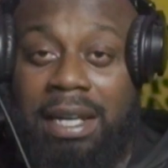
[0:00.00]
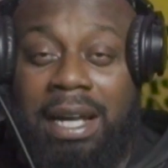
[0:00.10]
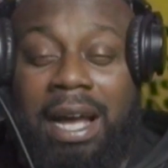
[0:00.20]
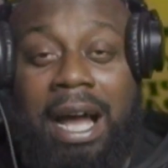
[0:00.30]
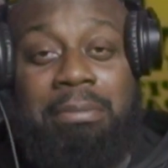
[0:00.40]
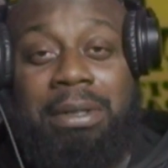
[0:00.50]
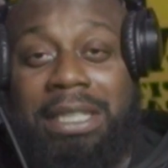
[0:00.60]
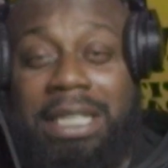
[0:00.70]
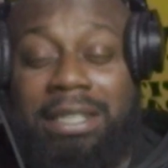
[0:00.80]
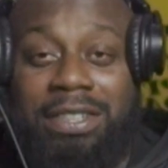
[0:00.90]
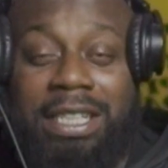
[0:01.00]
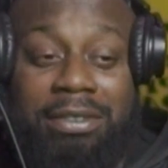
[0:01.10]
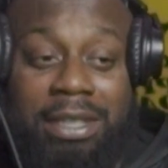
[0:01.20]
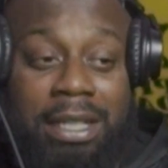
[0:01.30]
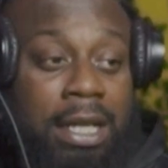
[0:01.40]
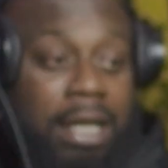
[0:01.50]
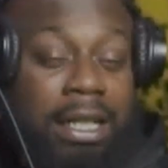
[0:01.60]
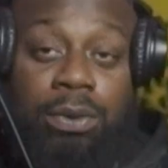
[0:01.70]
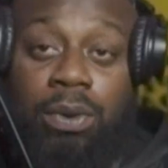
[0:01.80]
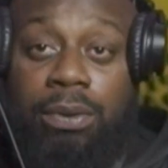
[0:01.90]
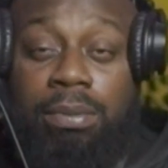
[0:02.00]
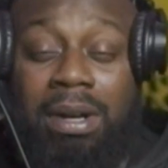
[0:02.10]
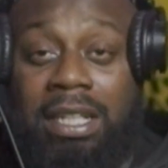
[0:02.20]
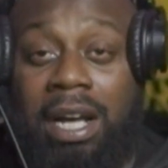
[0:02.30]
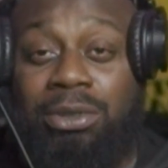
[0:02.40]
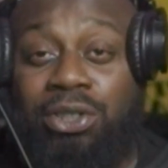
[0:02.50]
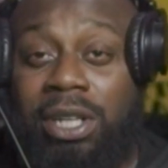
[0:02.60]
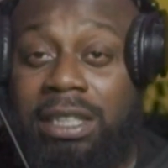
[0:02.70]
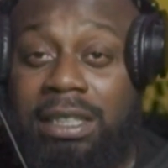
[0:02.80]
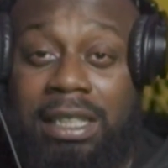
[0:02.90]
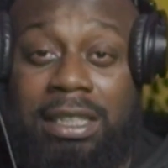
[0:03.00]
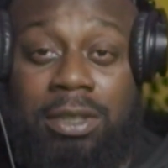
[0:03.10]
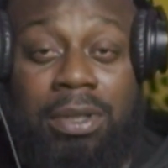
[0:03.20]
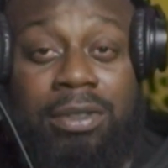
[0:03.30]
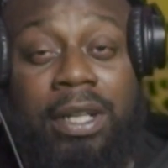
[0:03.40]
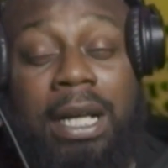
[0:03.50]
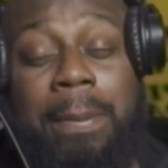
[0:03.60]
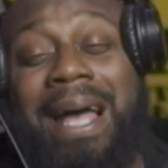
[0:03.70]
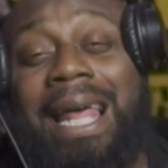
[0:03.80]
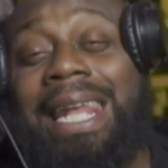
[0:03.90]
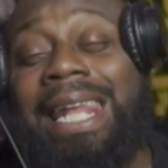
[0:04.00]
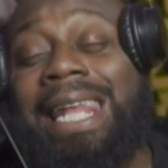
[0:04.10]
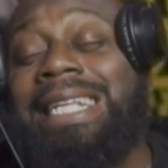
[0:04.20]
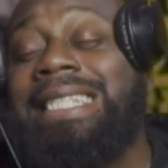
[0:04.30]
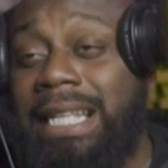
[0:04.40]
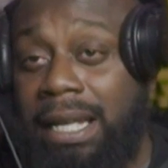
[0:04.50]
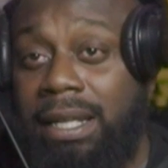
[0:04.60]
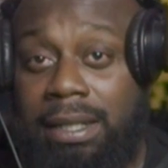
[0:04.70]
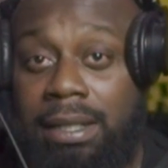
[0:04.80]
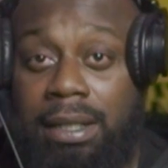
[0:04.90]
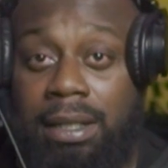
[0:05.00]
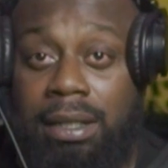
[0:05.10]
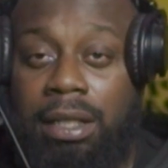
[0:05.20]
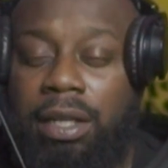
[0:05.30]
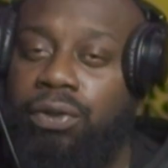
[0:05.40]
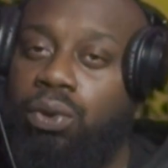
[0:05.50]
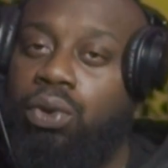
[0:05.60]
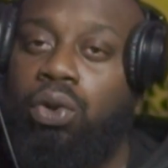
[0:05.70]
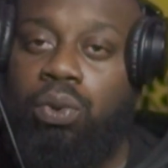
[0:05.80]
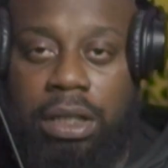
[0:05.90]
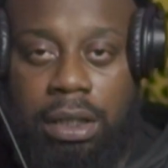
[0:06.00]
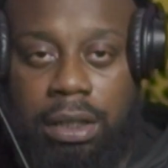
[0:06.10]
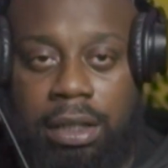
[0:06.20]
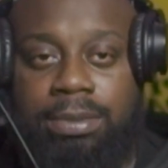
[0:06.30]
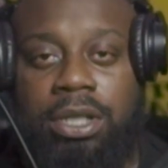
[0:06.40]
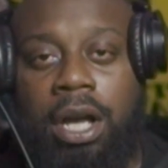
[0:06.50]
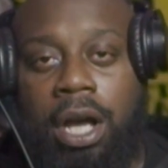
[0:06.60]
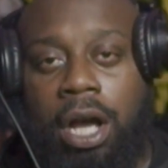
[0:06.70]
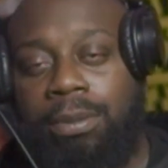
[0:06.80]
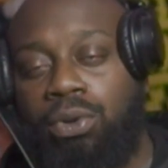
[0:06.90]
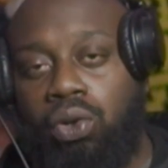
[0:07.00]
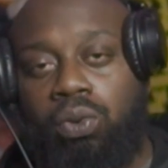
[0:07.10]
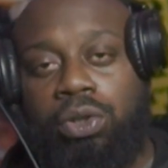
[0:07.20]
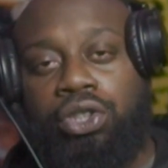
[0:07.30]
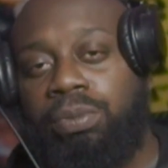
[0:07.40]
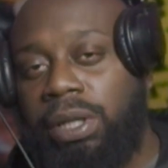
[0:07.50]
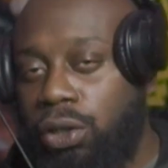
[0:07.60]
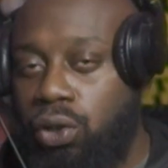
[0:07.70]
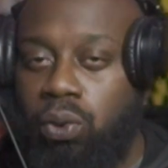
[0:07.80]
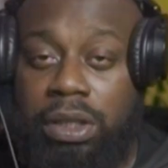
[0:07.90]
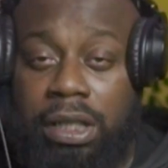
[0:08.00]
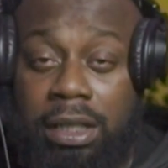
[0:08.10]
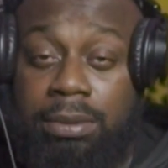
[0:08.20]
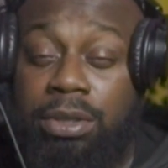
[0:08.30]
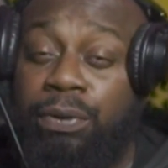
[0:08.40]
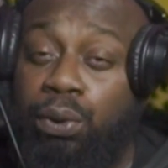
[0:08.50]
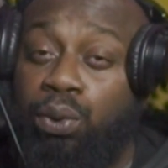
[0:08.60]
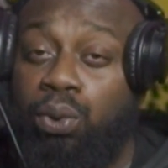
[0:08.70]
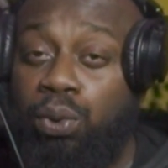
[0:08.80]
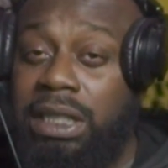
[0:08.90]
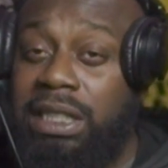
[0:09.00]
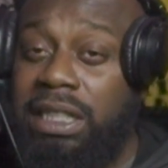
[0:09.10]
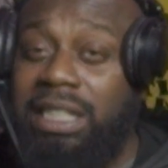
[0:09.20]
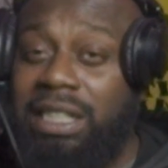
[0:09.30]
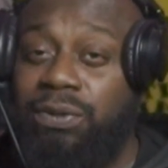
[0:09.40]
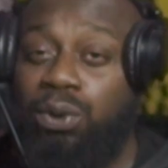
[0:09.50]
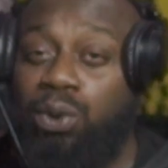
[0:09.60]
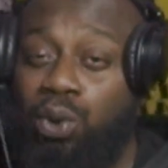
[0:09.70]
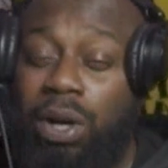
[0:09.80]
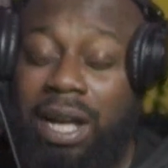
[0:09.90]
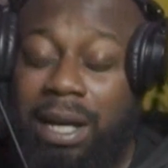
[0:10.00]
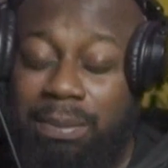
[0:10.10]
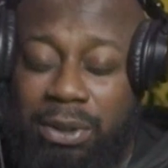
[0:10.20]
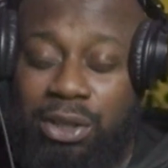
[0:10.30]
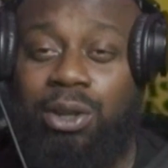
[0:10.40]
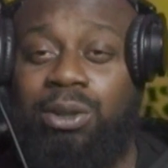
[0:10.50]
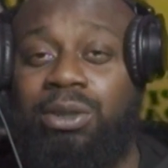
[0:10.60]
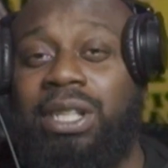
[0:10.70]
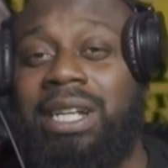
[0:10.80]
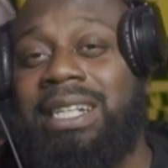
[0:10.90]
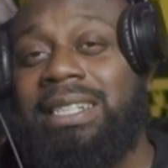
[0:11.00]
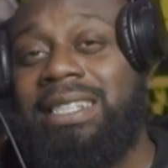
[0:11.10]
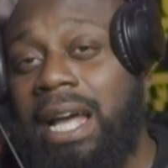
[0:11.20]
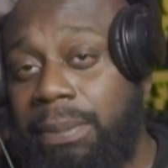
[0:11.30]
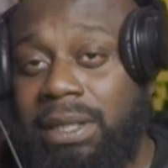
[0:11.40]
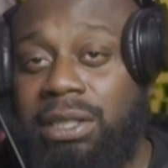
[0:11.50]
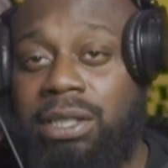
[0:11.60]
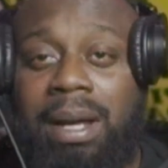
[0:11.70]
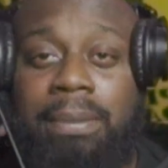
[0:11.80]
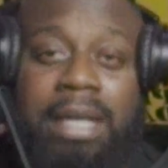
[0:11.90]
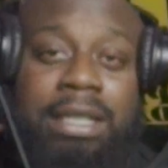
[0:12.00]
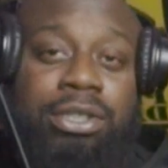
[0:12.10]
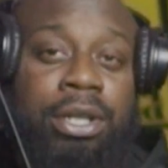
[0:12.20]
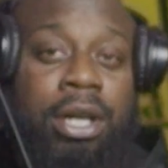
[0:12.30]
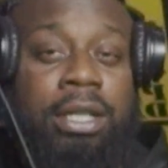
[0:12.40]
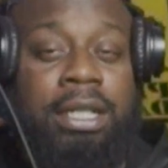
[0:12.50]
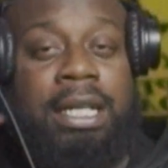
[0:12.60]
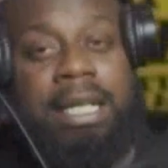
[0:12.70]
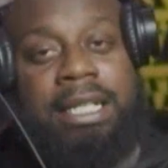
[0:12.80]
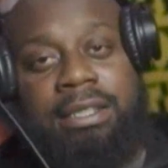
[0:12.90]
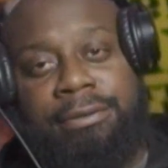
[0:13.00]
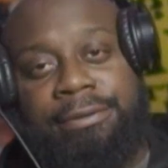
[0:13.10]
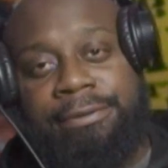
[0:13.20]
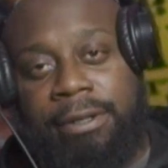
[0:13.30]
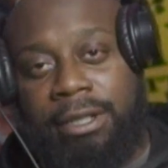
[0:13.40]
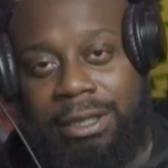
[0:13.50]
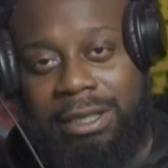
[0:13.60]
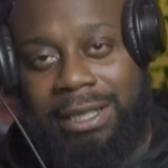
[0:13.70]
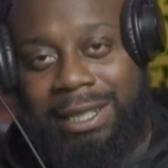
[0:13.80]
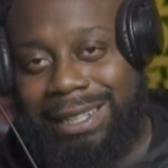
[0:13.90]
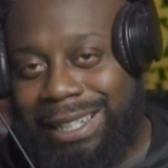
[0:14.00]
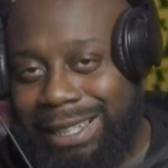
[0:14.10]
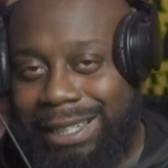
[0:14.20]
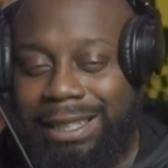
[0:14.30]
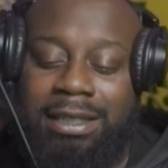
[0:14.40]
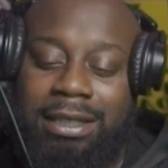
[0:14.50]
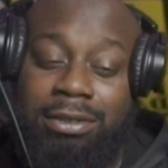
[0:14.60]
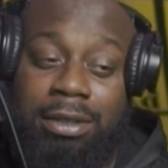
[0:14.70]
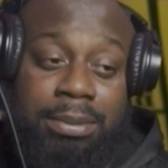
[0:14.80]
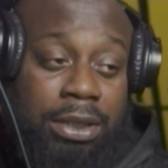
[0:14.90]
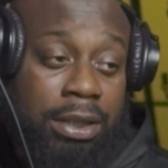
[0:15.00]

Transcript: I believe 7. Anyway, we about to hop straight into this motherfucker, man. Listen. If you cool with the clips, I'm cool with you being cool with the clips. If you do want to see these full episodes, tap into my Patreon. It's the first link in the description.